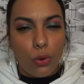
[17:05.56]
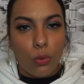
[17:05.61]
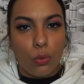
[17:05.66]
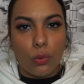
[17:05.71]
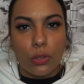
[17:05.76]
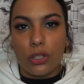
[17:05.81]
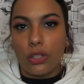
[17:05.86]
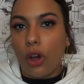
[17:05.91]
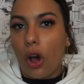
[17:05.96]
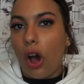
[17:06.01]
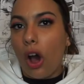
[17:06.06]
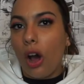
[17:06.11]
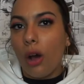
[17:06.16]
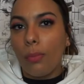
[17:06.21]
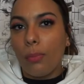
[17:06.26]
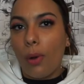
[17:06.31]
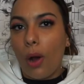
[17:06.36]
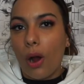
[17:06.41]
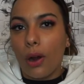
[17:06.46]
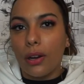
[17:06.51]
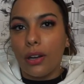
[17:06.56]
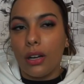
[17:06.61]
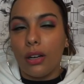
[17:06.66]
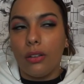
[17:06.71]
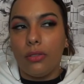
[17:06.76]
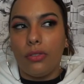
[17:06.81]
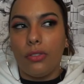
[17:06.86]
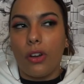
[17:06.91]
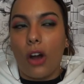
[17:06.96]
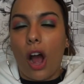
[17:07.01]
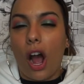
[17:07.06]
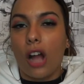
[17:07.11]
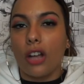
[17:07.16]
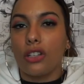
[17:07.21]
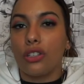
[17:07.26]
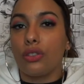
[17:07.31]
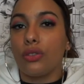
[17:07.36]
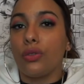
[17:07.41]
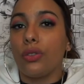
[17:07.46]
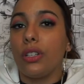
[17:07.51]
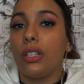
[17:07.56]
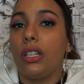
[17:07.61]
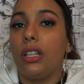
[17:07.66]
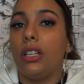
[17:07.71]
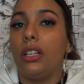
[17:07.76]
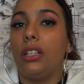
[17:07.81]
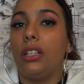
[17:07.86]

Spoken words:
was all part of Ashura